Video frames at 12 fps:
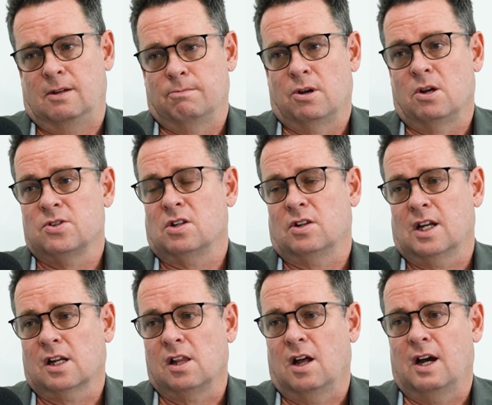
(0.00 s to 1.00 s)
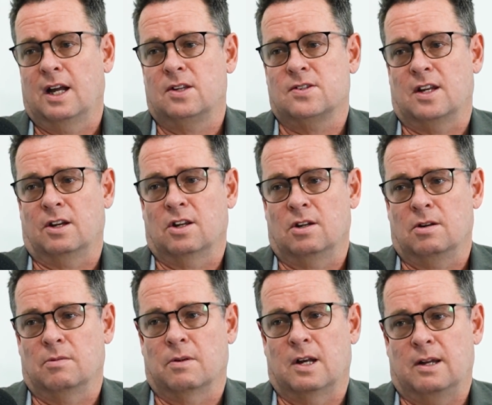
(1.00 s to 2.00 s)
impost on their clients and
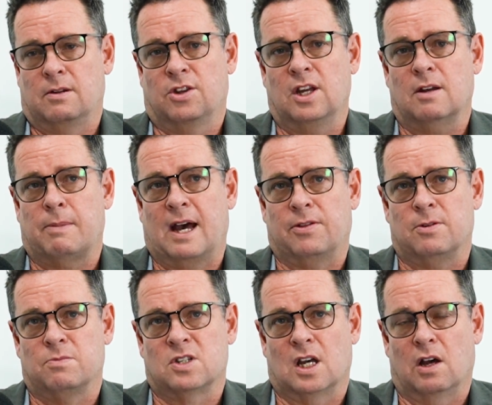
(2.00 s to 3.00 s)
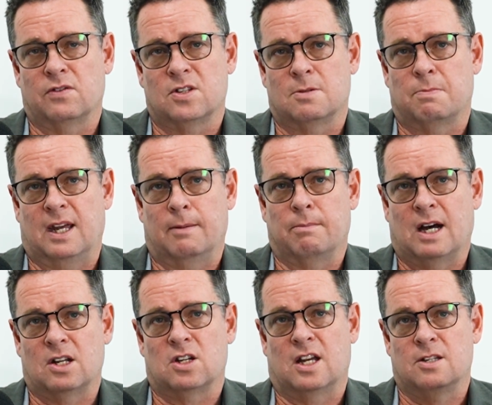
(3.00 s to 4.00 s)
can think about themselves as being
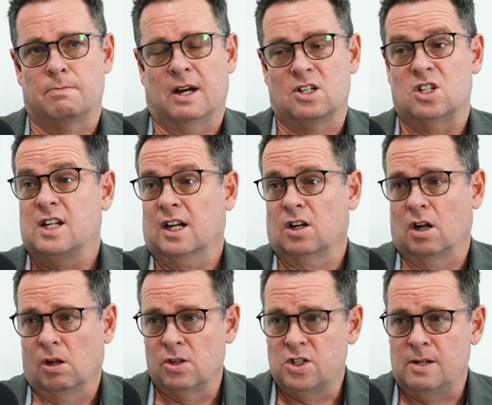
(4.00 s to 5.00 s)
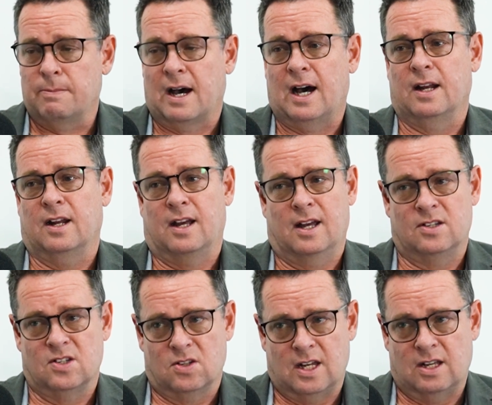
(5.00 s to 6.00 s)
as much a technology partner as
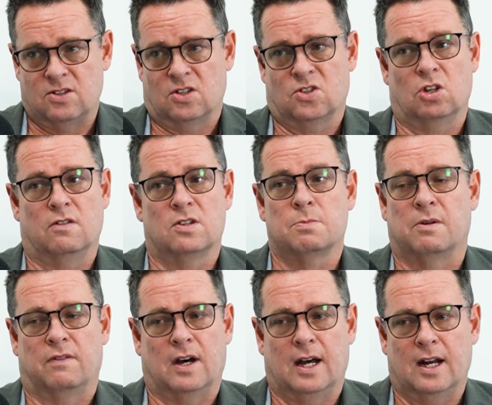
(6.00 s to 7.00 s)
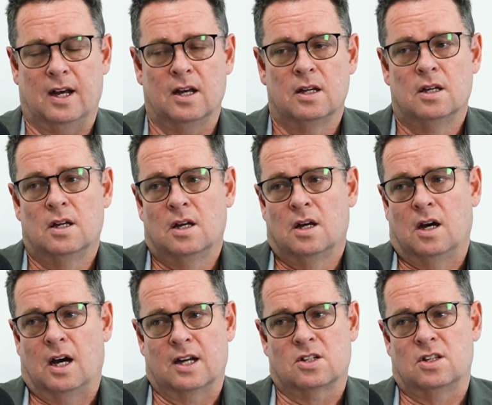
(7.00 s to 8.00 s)
a service provider,
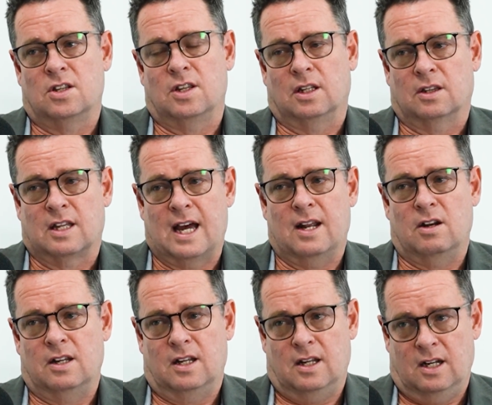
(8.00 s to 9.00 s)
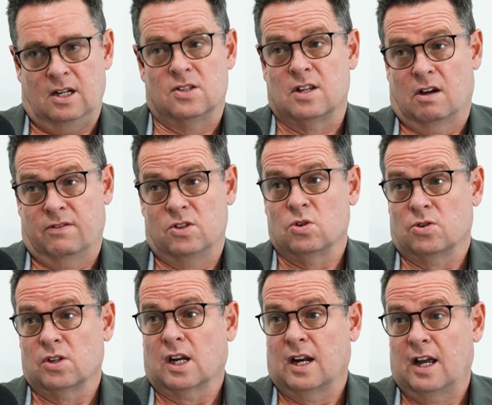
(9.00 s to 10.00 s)
I actually think that in itself is
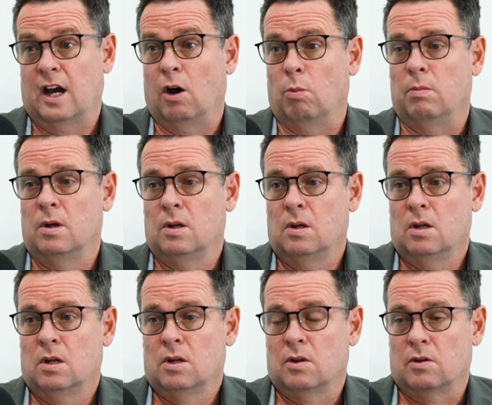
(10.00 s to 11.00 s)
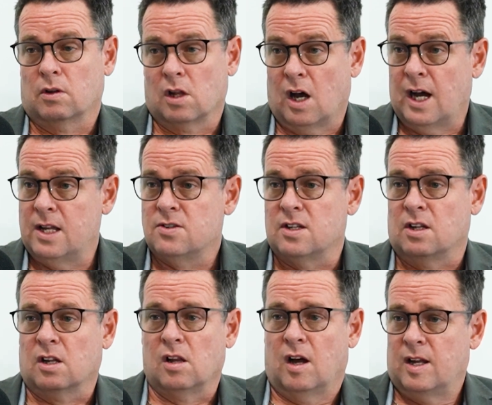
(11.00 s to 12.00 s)
also going to help clients, and the
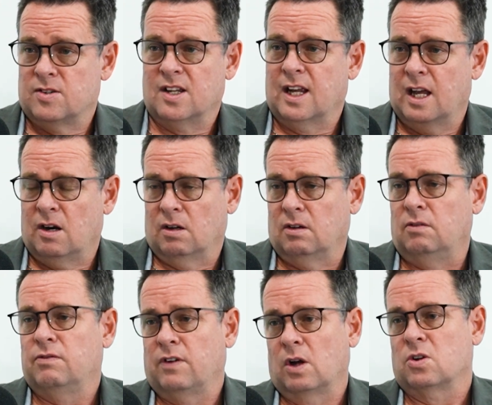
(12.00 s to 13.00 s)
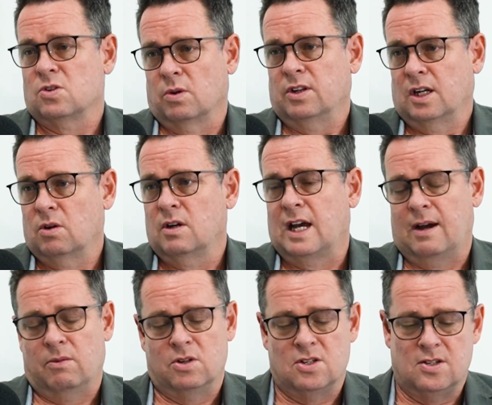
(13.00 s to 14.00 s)
clients can get on and focus what they're good
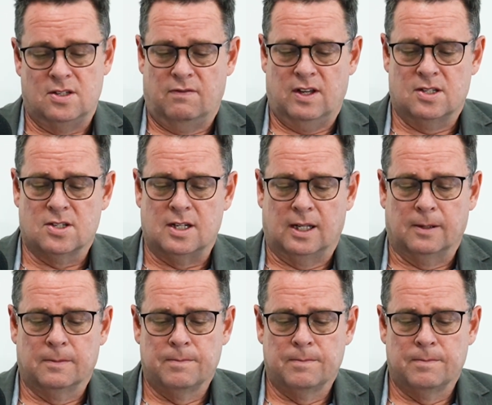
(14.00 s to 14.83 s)
at, which is investing.